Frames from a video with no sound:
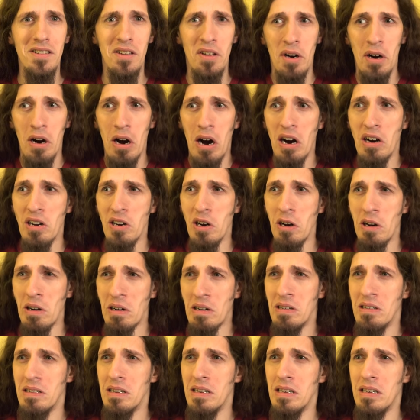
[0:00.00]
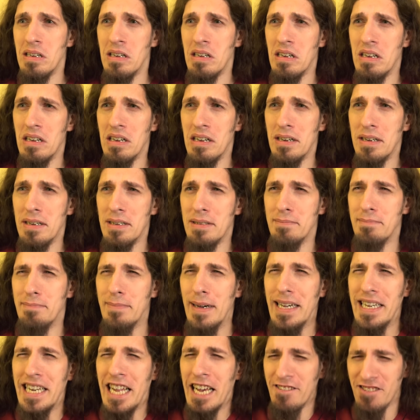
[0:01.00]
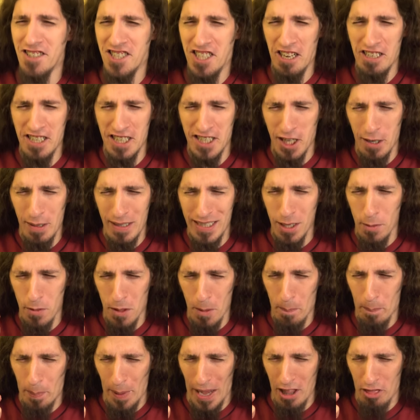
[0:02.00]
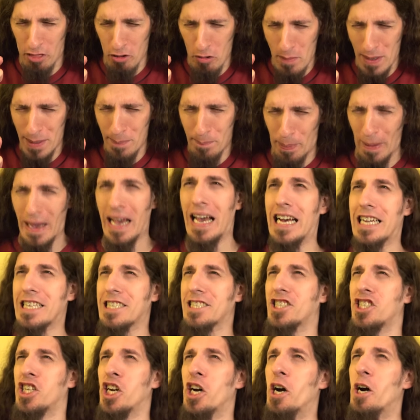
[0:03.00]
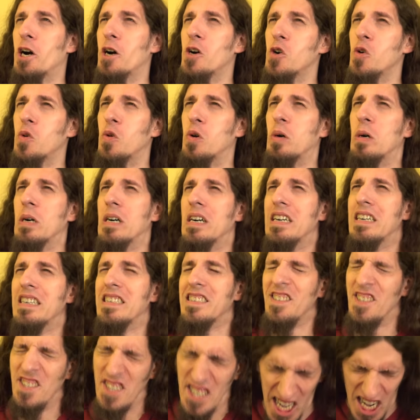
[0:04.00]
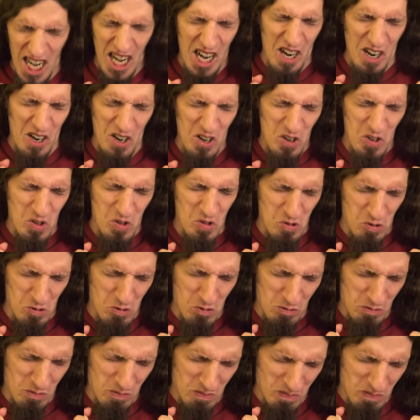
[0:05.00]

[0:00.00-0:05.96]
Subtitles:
The horror. Men have started going to the bathroom in pairs, too! No!